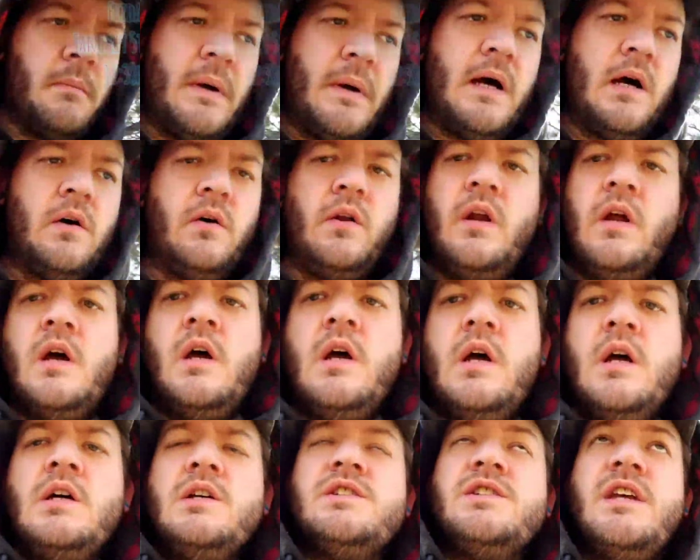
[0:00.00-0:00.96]
about
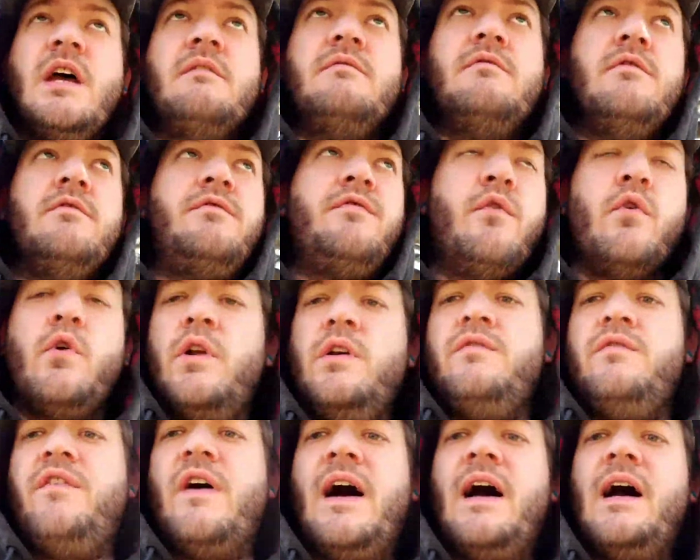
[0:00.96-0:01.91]

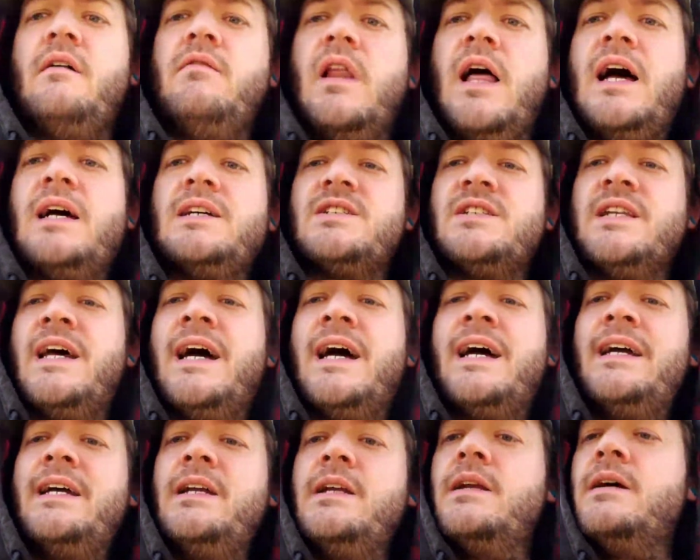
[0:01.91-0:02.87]
7:45 last
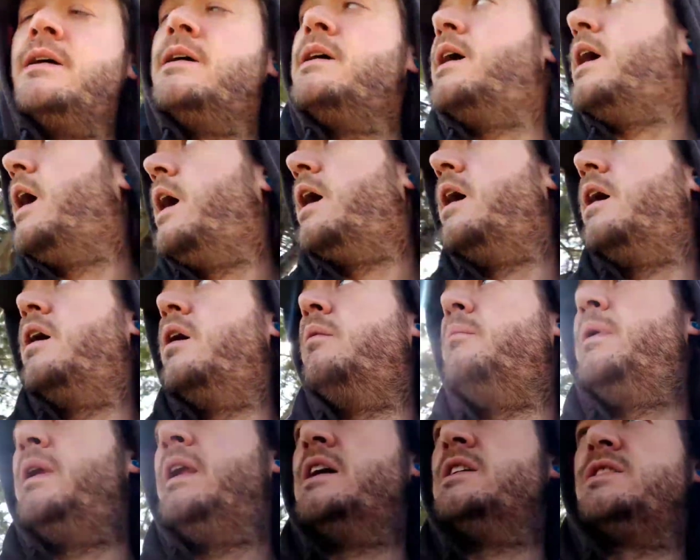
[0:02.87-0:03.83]
night.
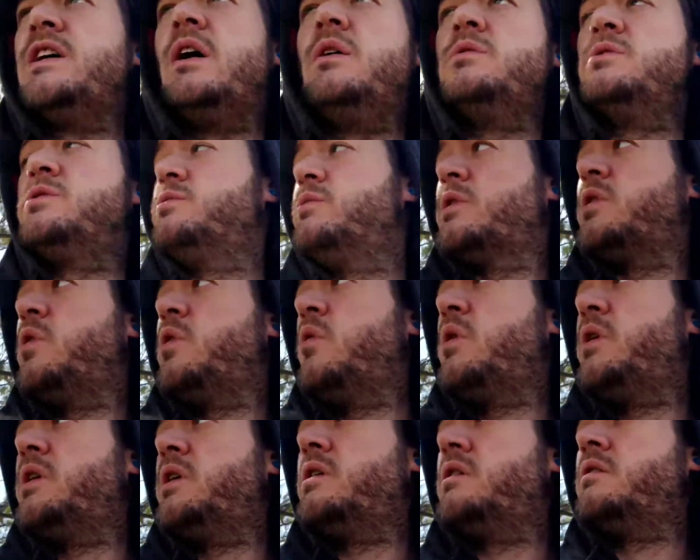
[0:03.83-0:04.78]
And as I was
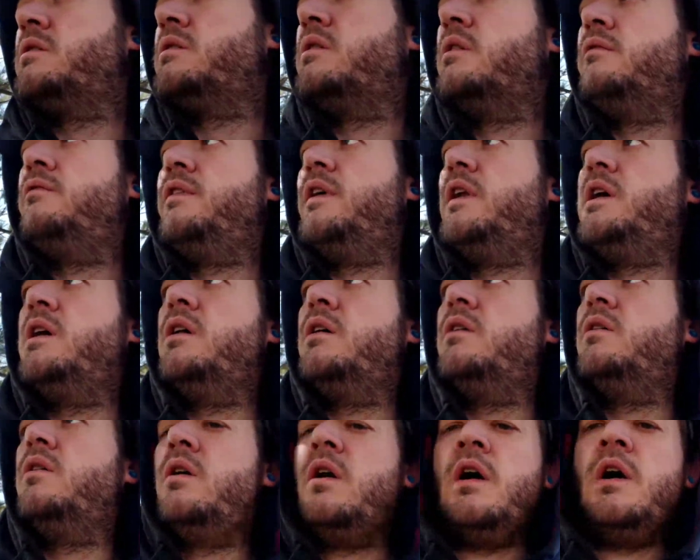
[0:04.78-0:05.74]
recording the
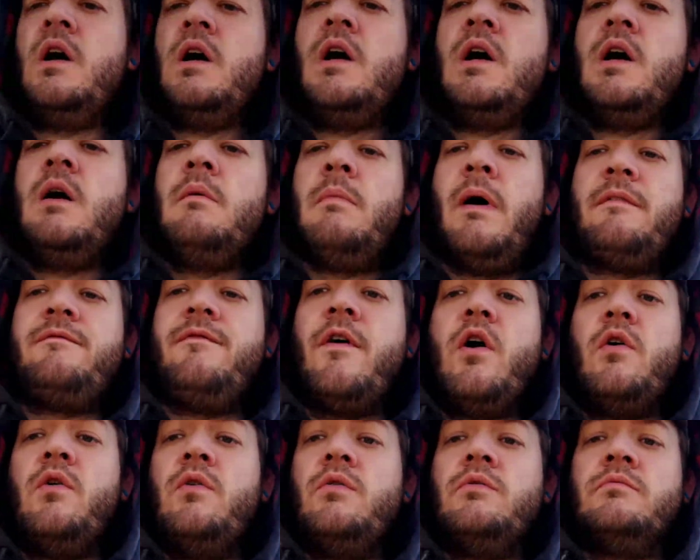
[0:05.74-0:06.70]
video, my
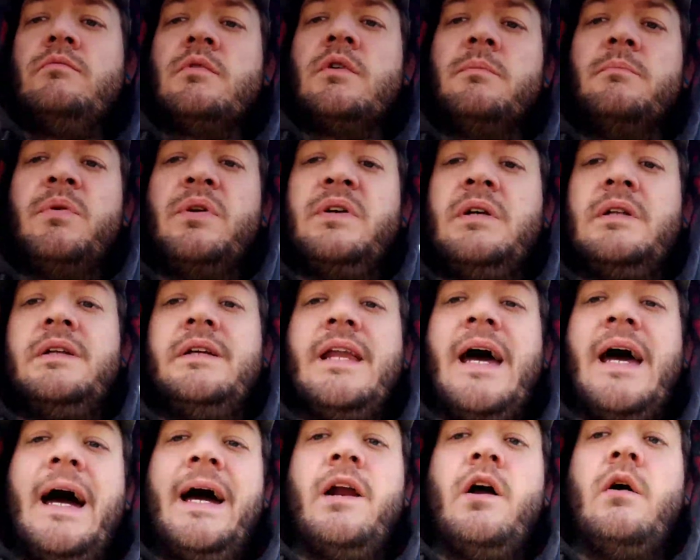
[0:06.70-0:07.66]
phone completely
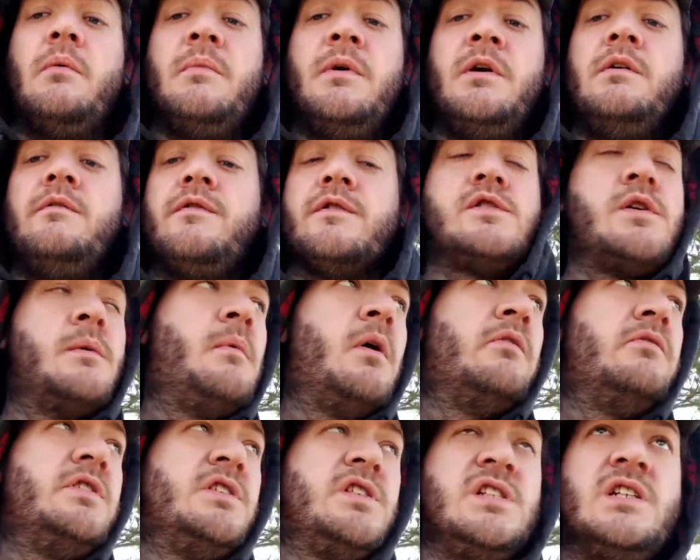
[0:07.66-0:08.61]
died on me. For some
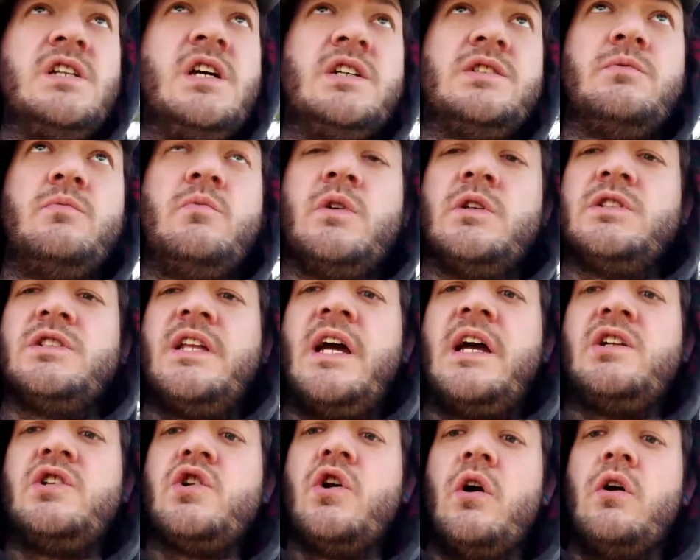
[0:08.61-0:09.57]
odd reason, it doesn't want to
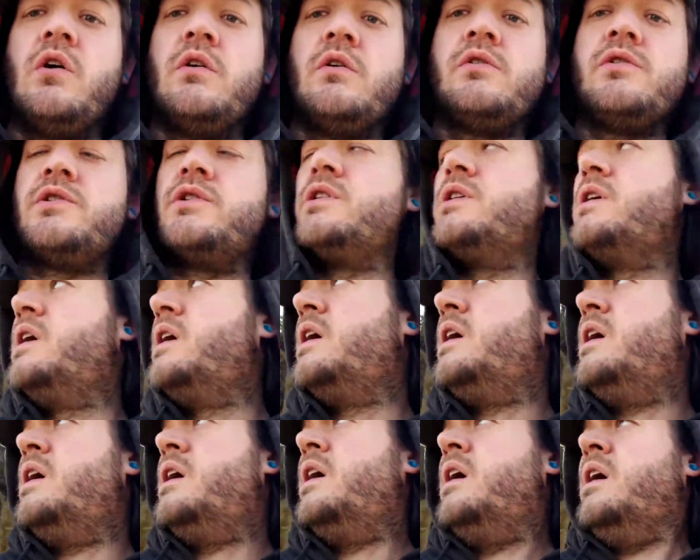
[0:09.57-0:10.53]
stay charged.
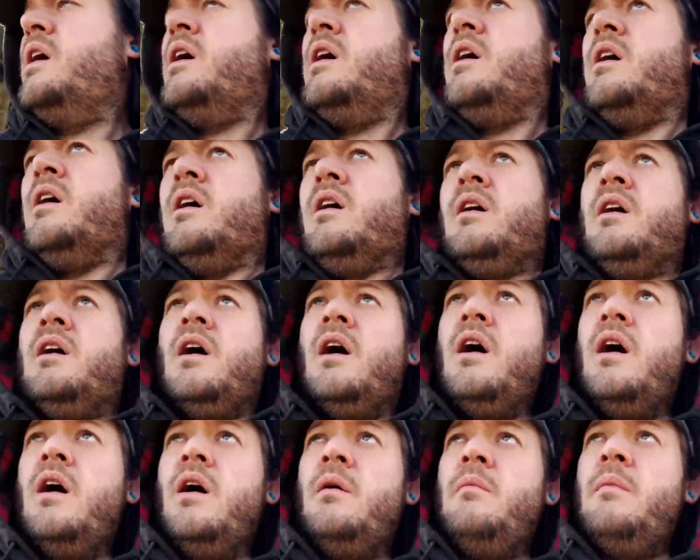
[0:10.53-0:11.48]

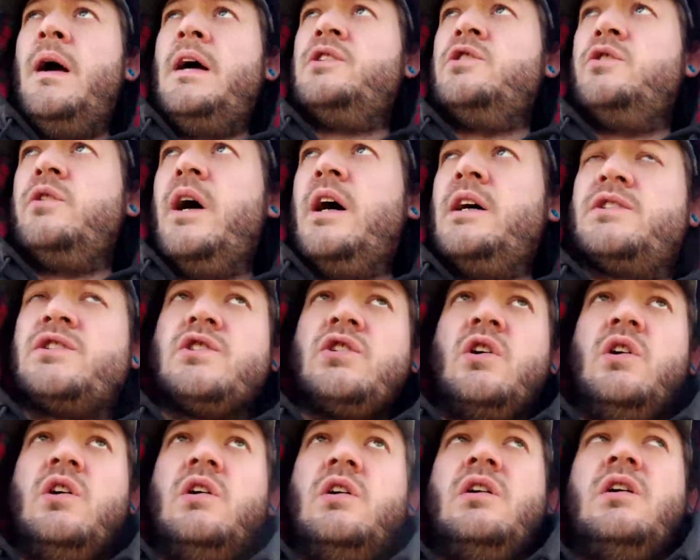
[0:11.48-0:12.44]
As you guys
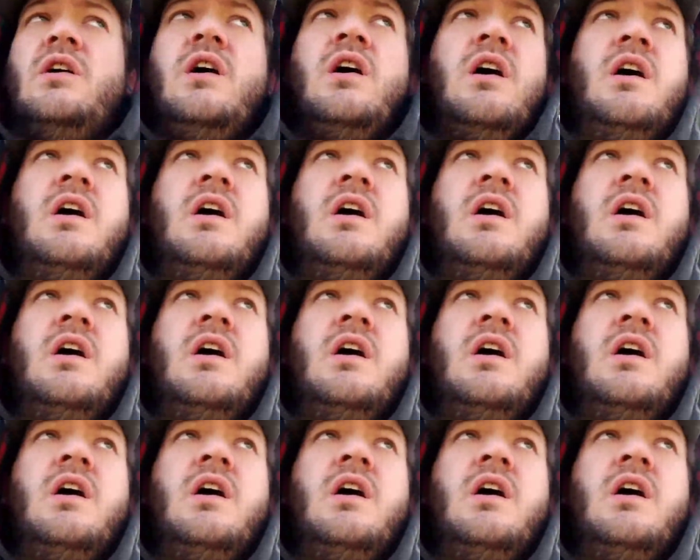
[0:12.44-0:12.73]
saw,